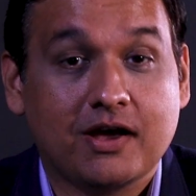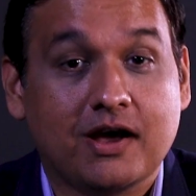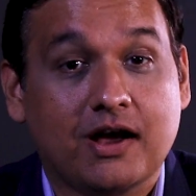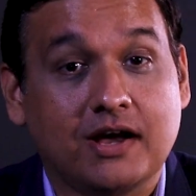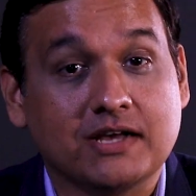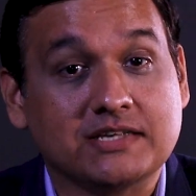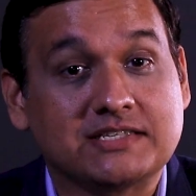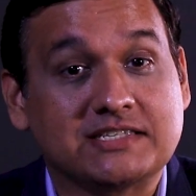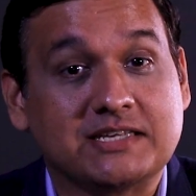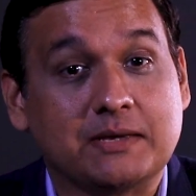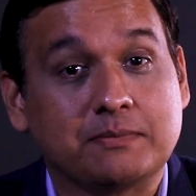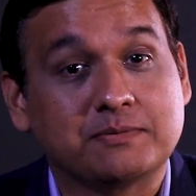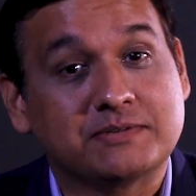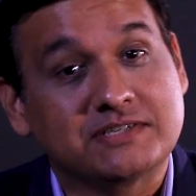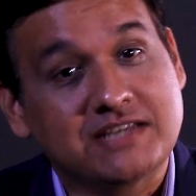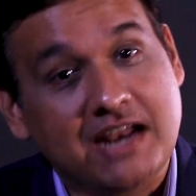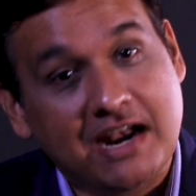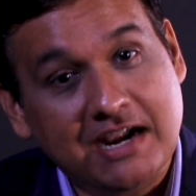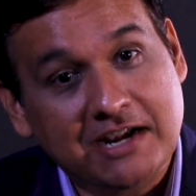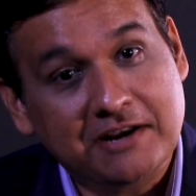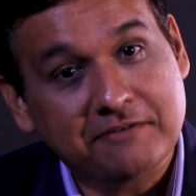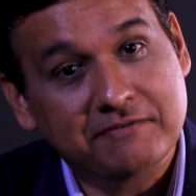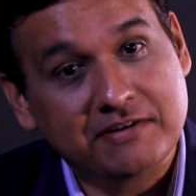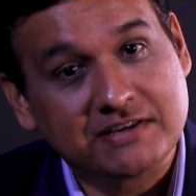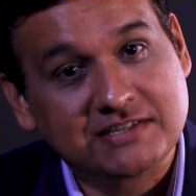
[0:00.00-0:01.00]
A
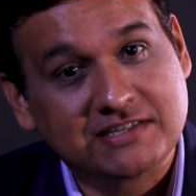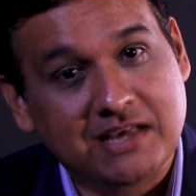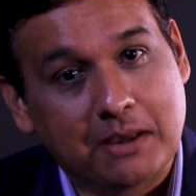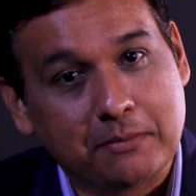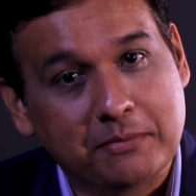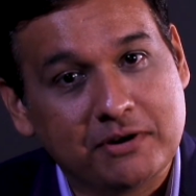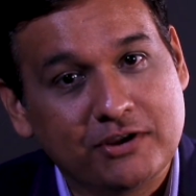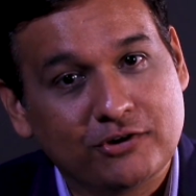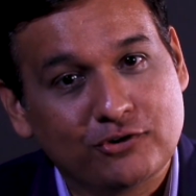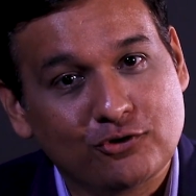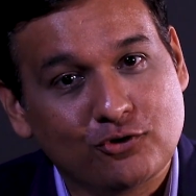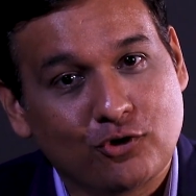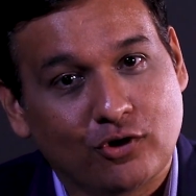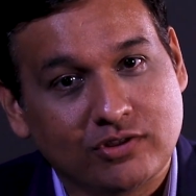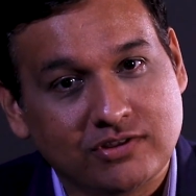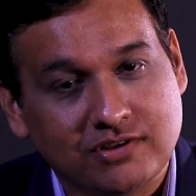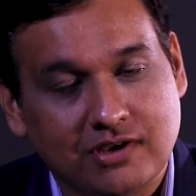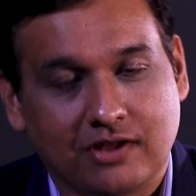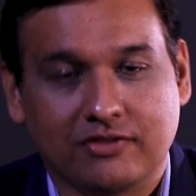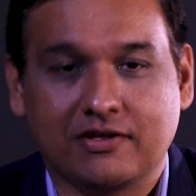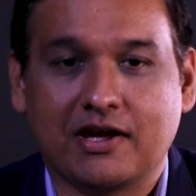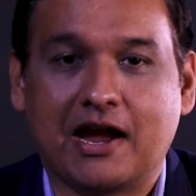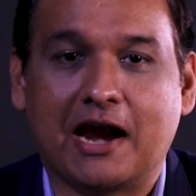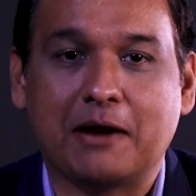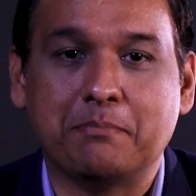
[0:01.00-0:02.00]
substantive examination, on the
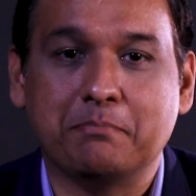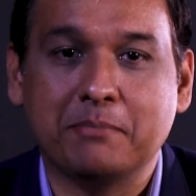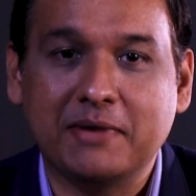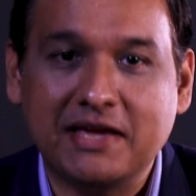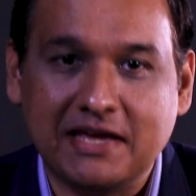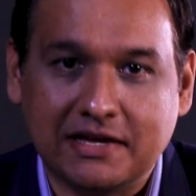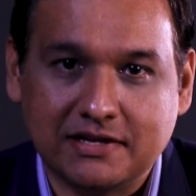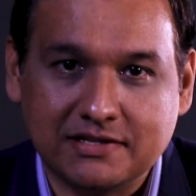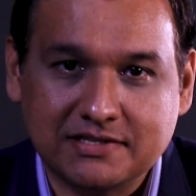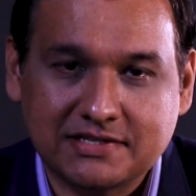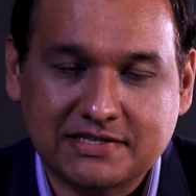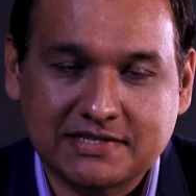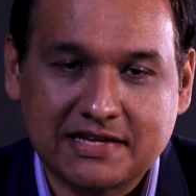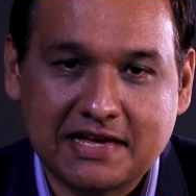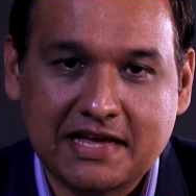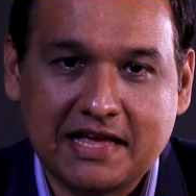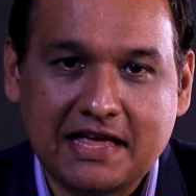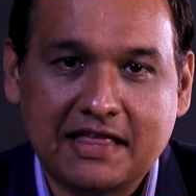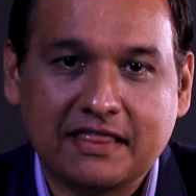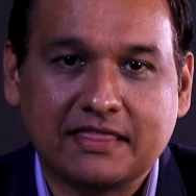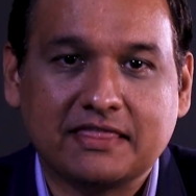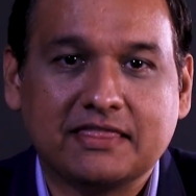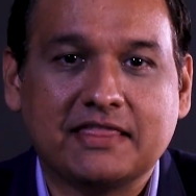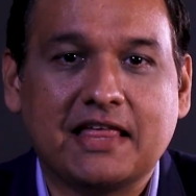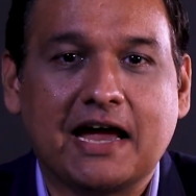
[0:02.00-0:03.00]
other hand, means
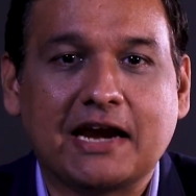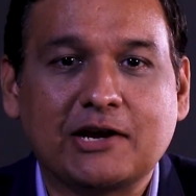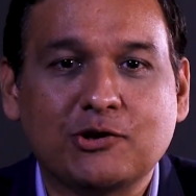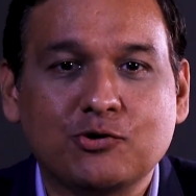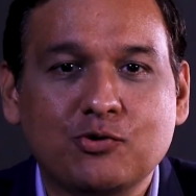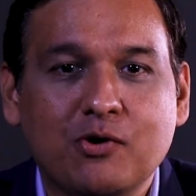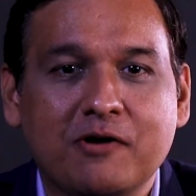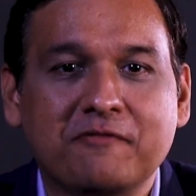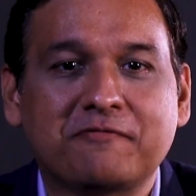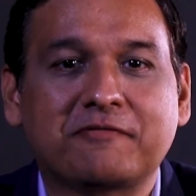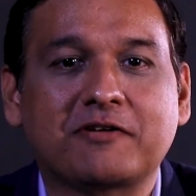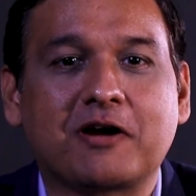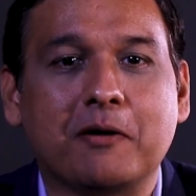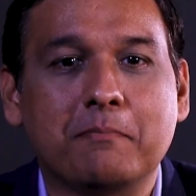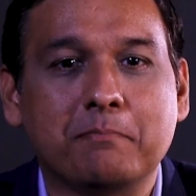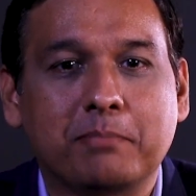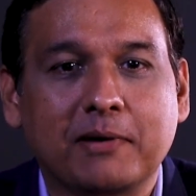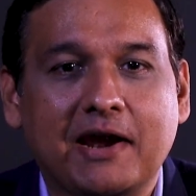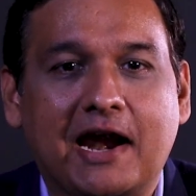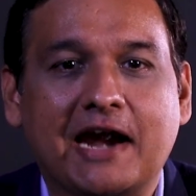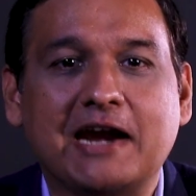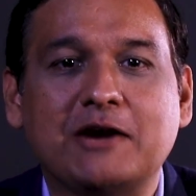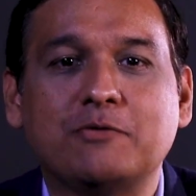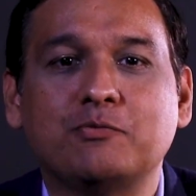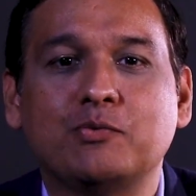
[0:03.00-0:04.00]
that you have
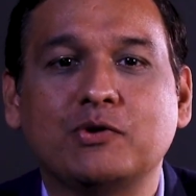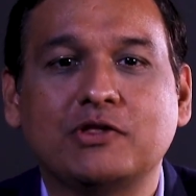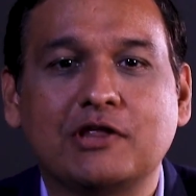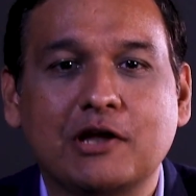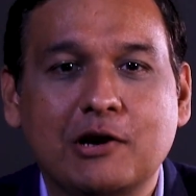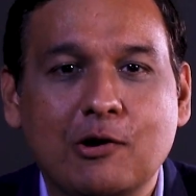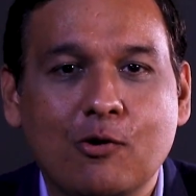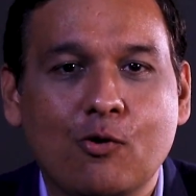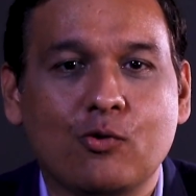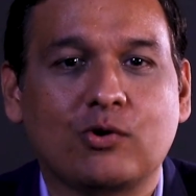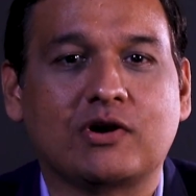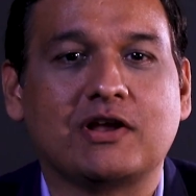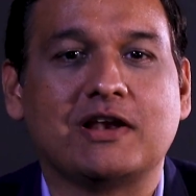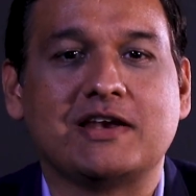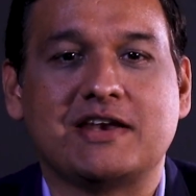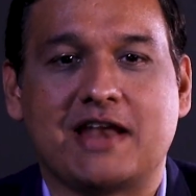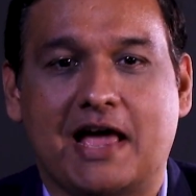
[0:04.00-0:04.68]
complied with the local